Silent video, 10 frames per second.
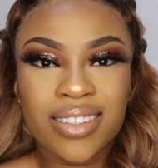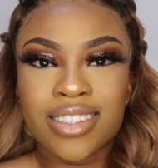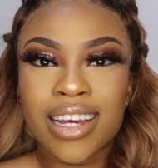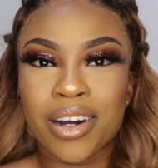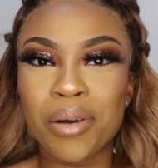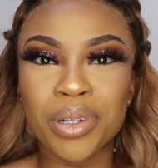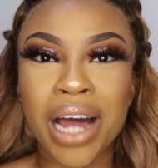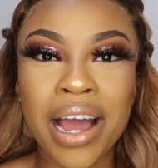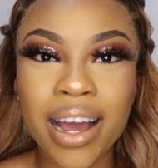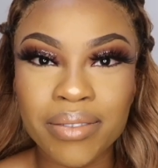It's just like, come on,
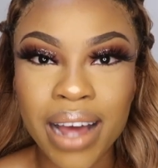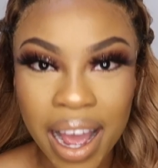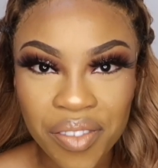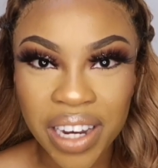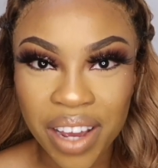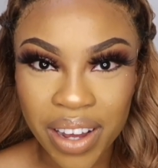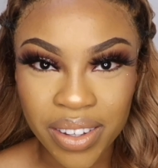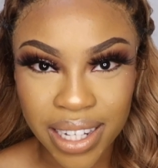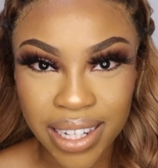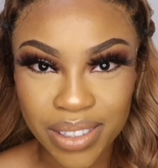I have a life
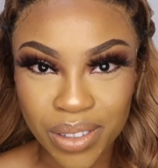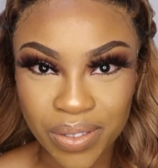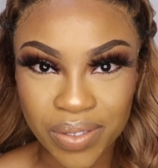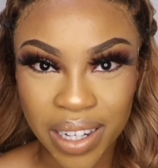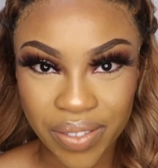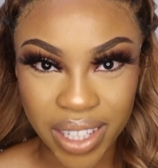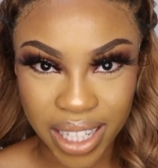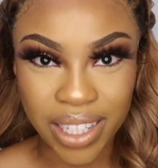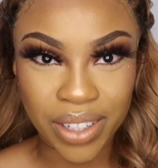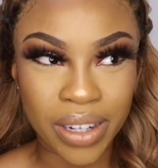outside of living
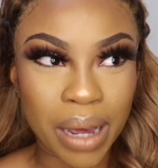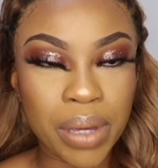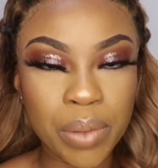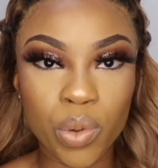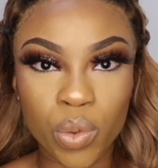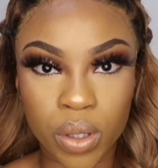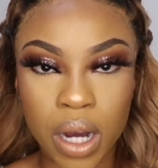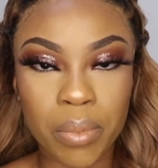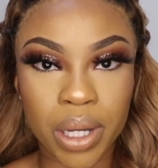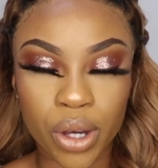here, you know, like, people will
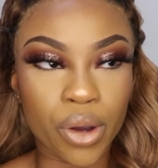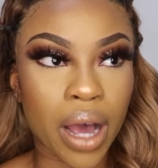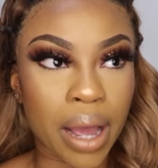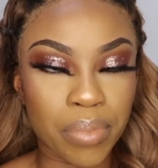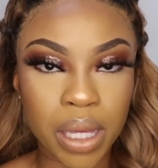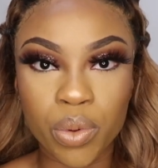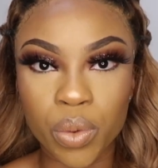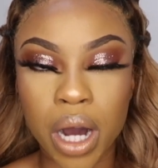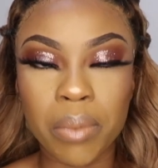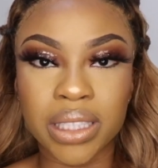come and go, people
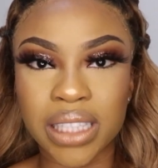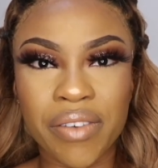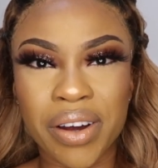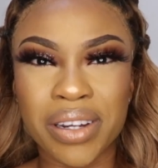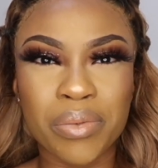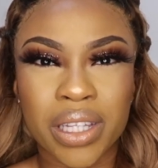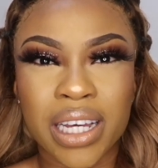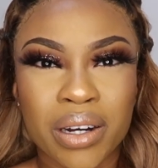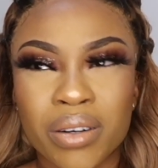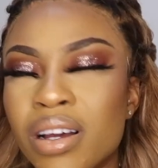will come and stay around, like, what
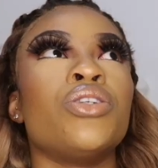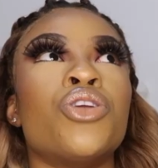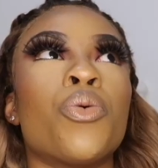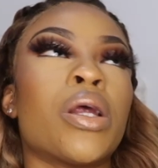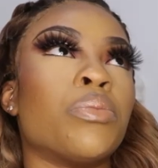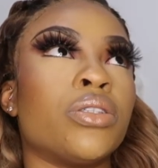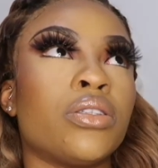the hell? You know, when I was